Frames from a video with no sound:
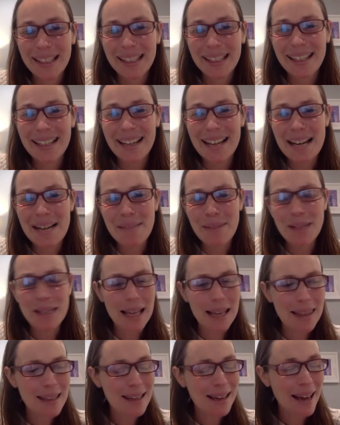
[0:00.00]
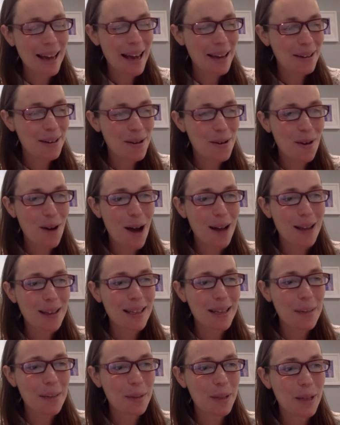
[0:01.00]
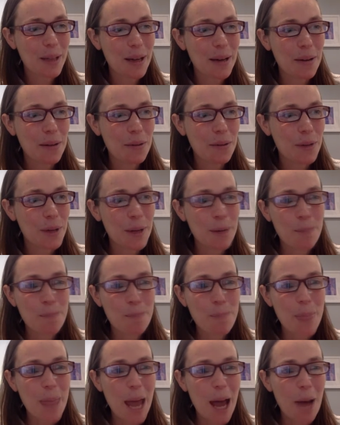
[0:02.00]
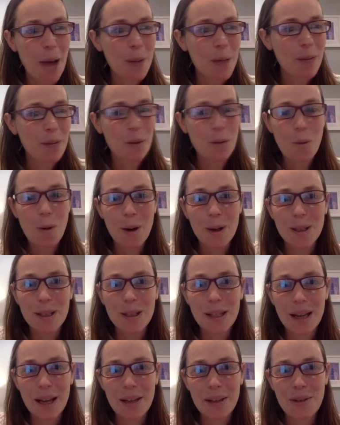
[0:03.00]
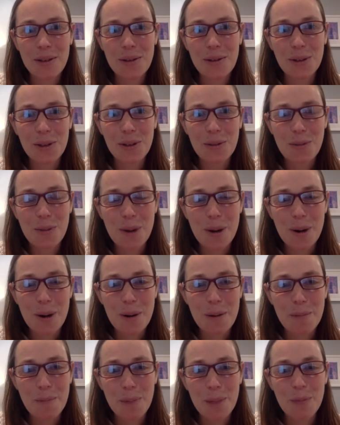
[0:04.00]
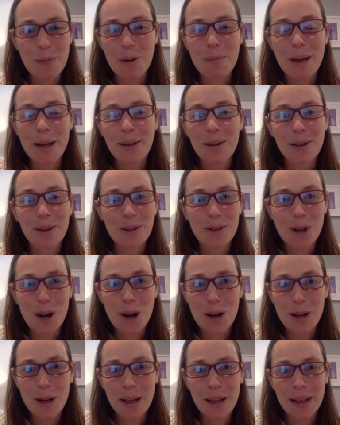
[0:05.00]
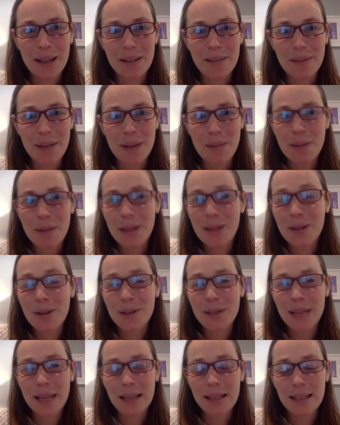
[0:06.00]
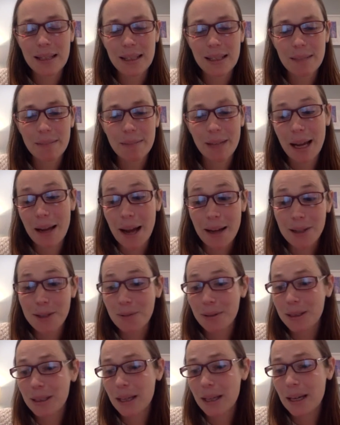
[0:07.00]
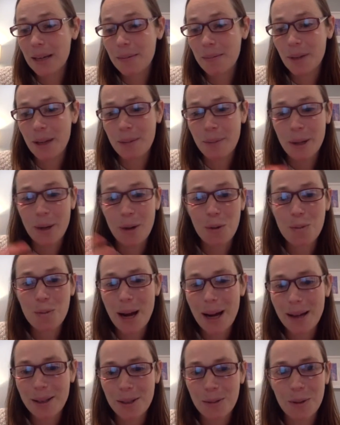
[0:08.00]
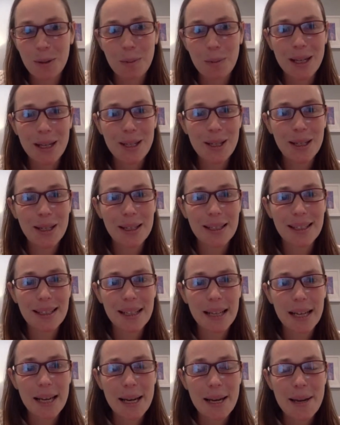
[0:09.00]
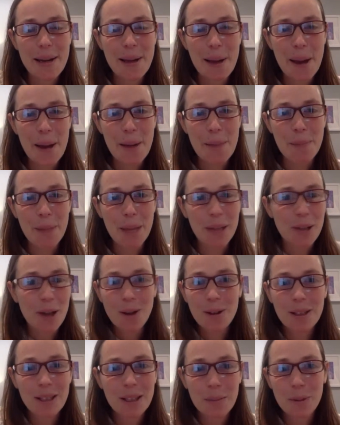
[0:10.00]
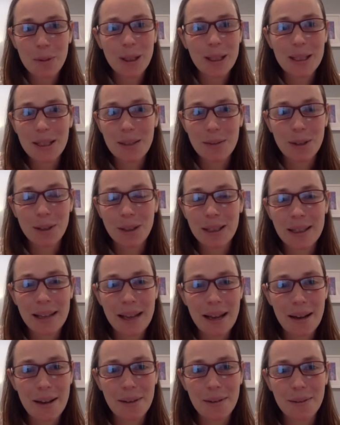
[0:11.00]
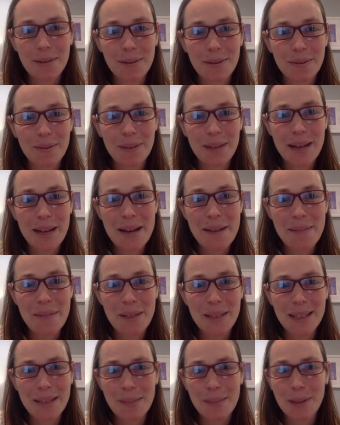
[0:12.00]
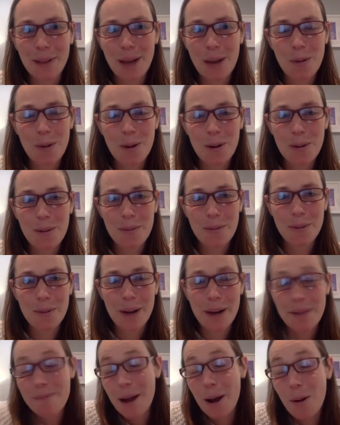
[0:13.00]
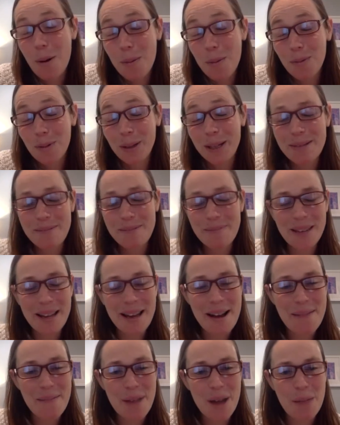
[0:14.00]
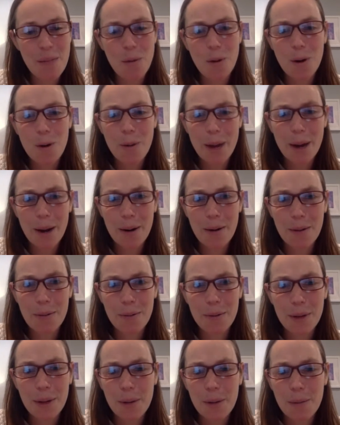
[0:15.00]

because um, I think I had no concept of how many of the words that I used were were medical jargon and, and made no sense. And I actually will say in my own practice with patients, um, I talk to them really differently now because um, I'm a lot more, I hopefully um, am more aware of